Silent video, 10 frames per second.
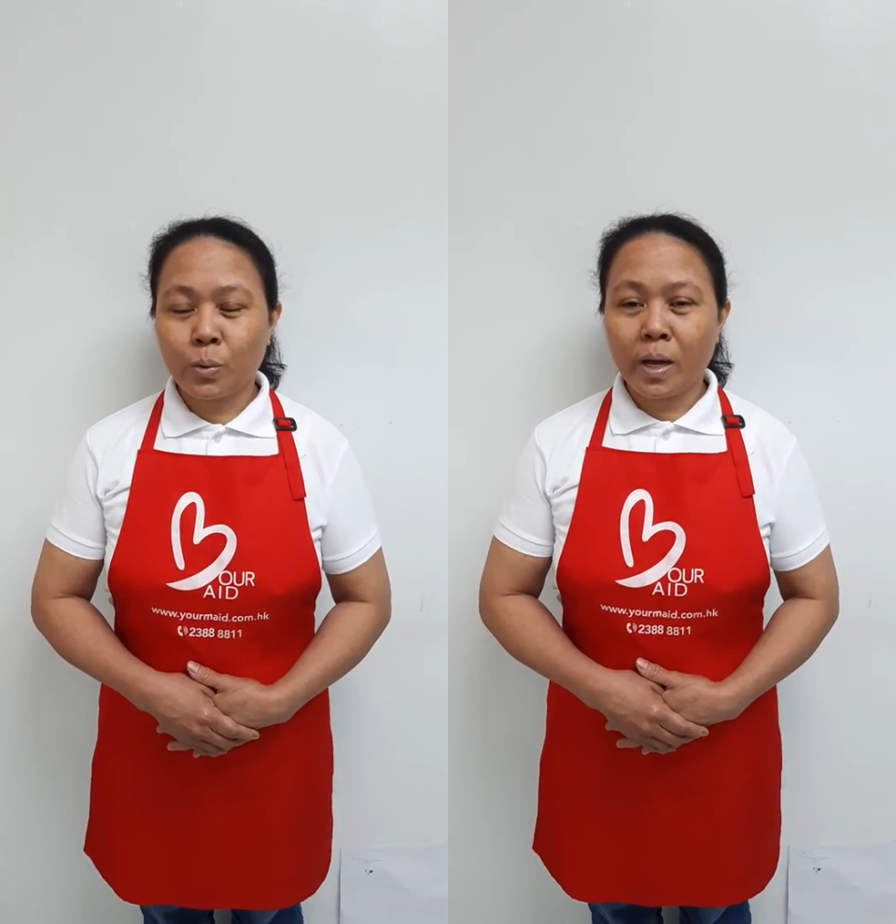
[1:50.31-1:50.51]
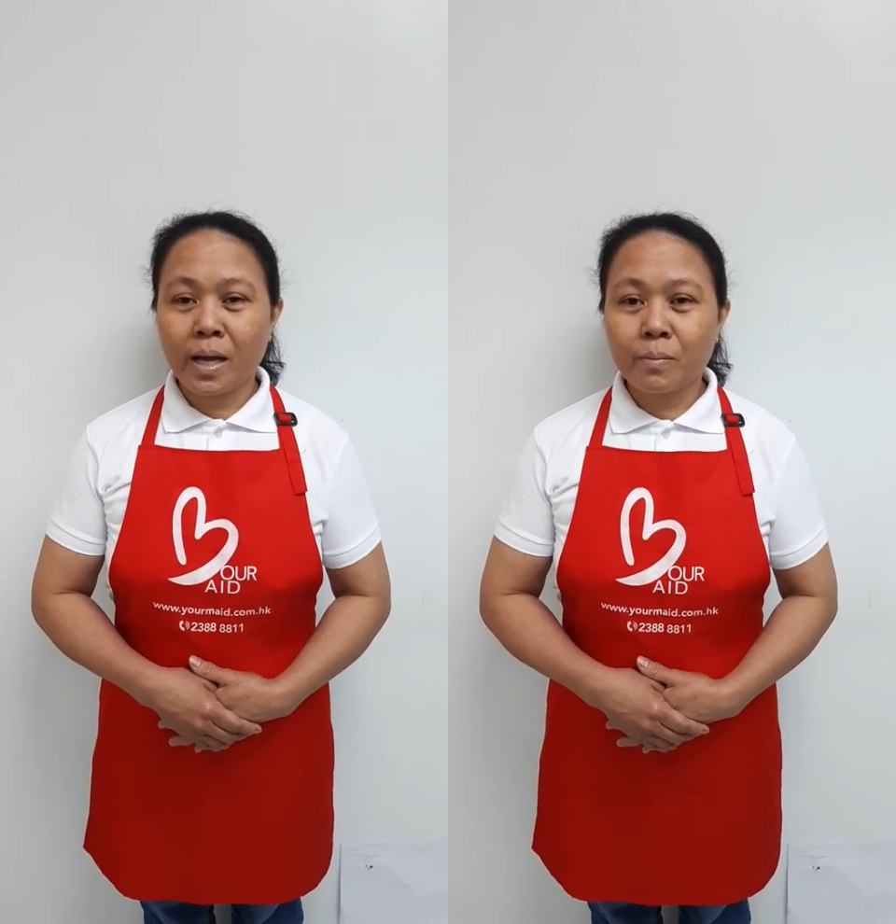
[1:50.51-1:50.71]

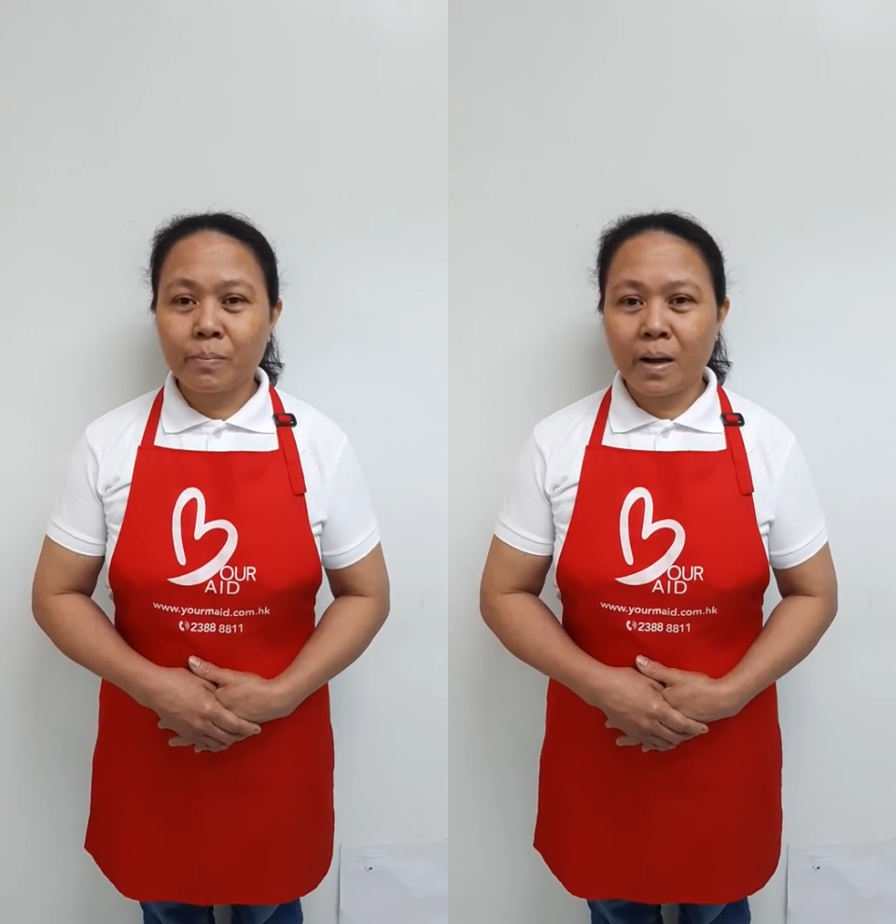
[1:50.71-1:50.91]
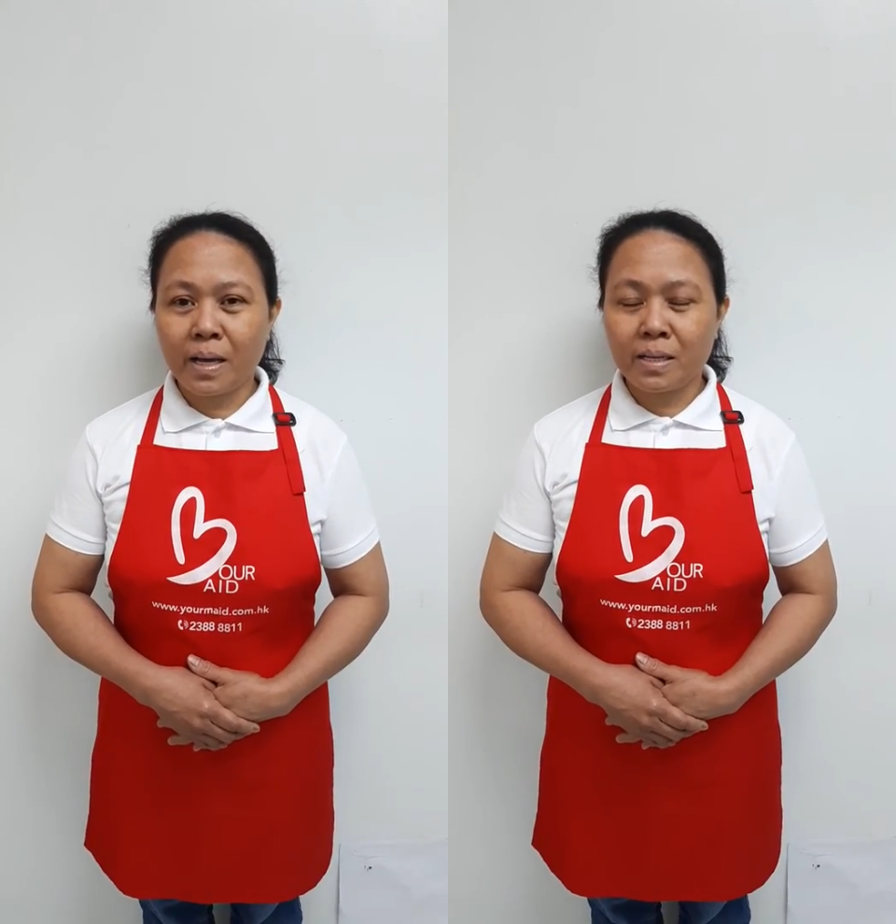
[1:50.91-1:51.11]
help
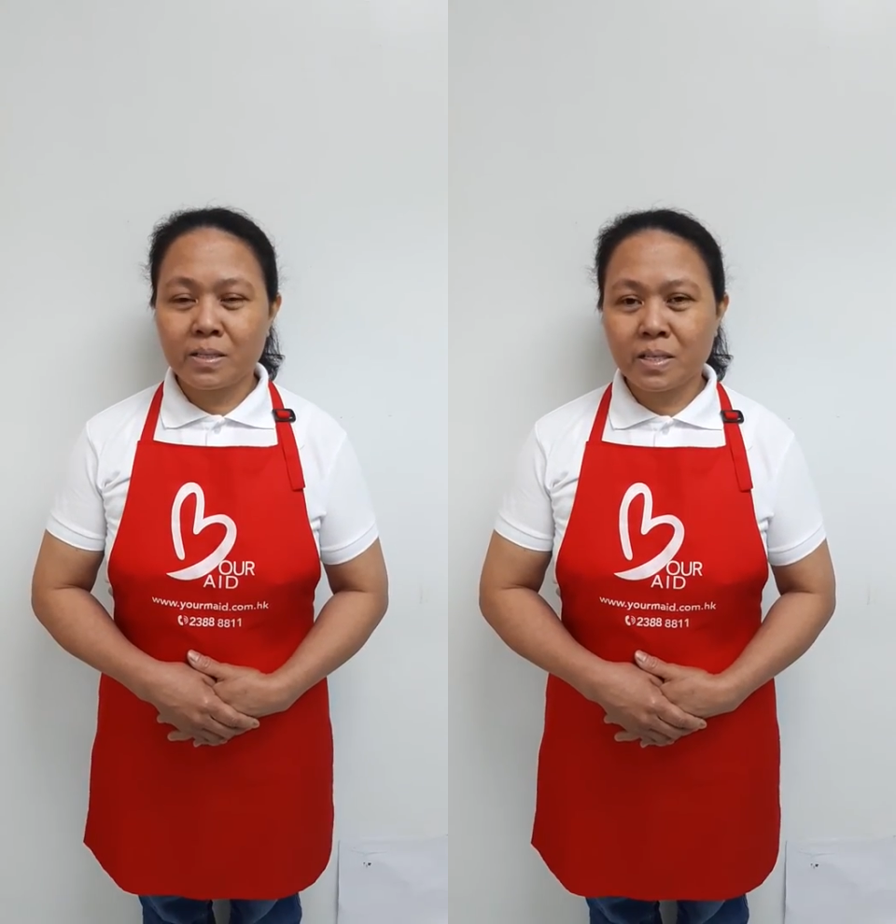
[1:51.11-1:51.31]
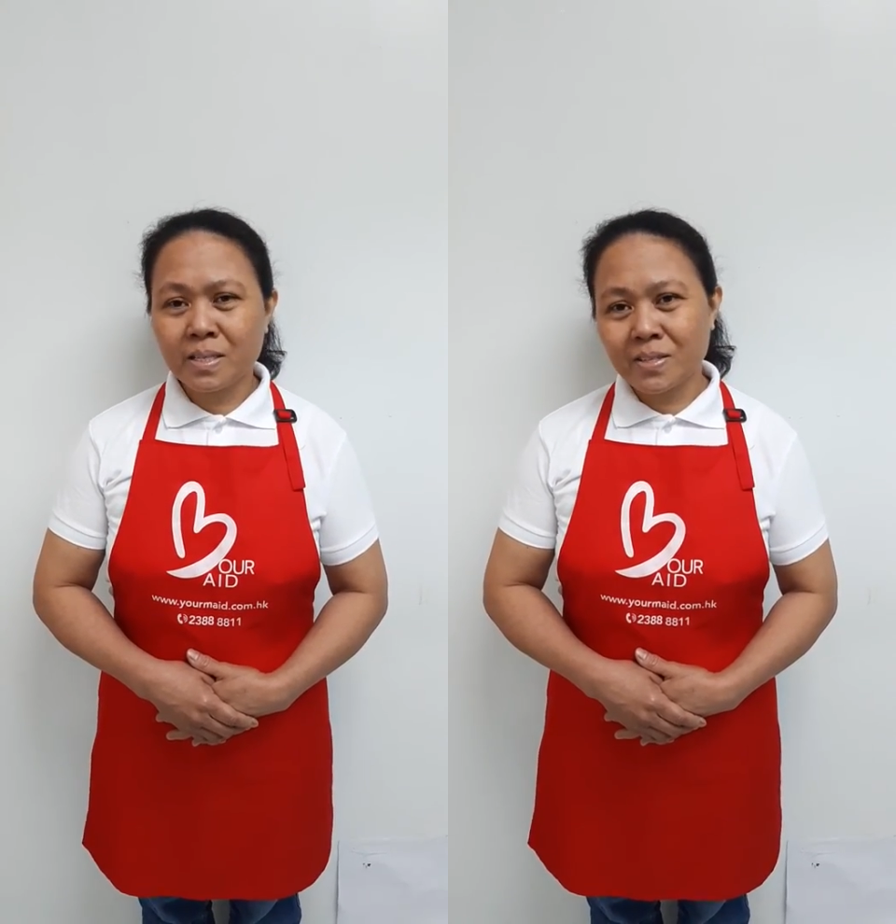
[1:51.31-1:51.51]
my
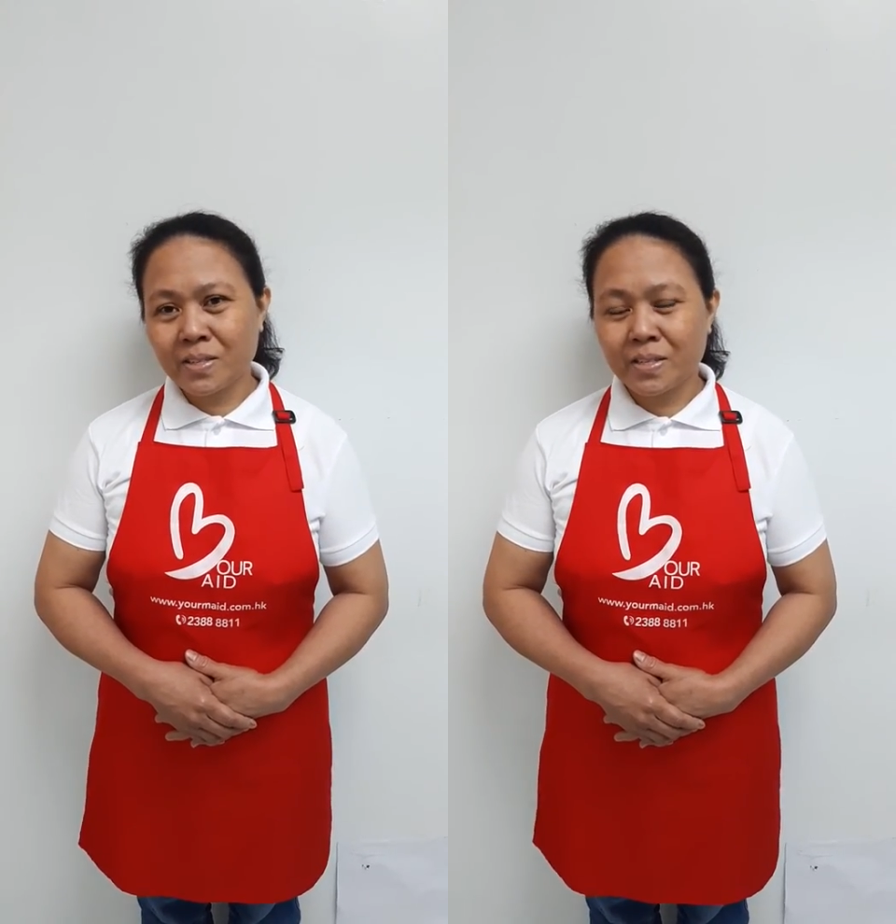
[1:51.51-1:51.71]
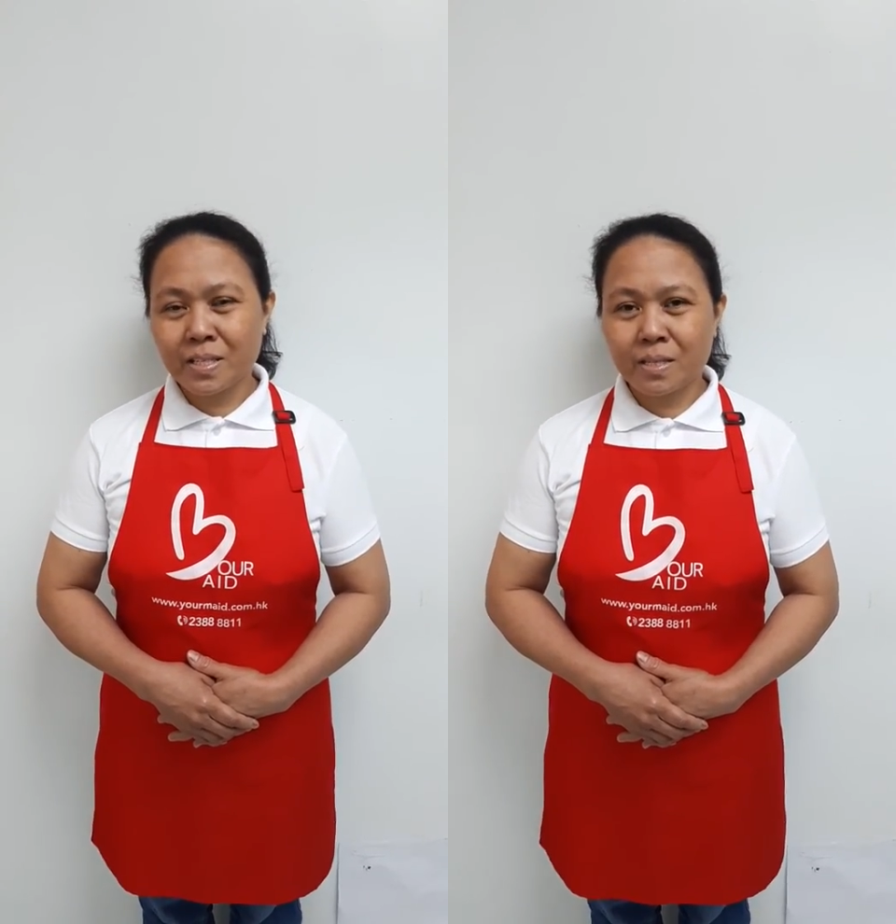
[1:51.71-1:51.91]

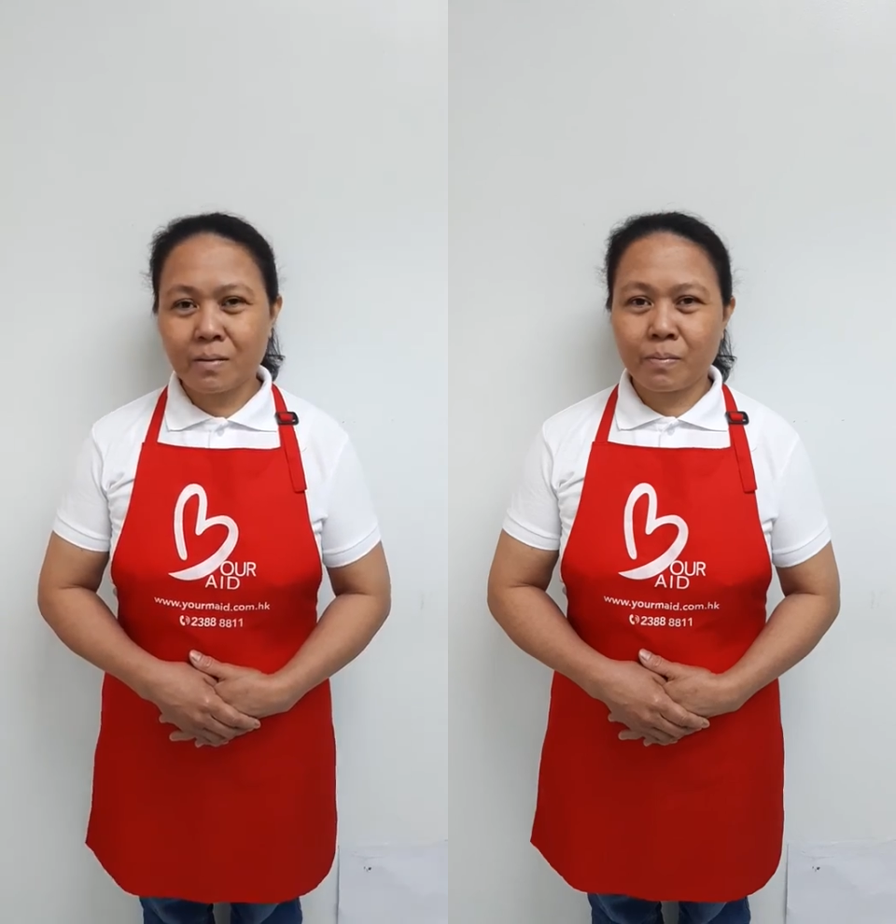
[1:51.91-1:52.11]
sisters,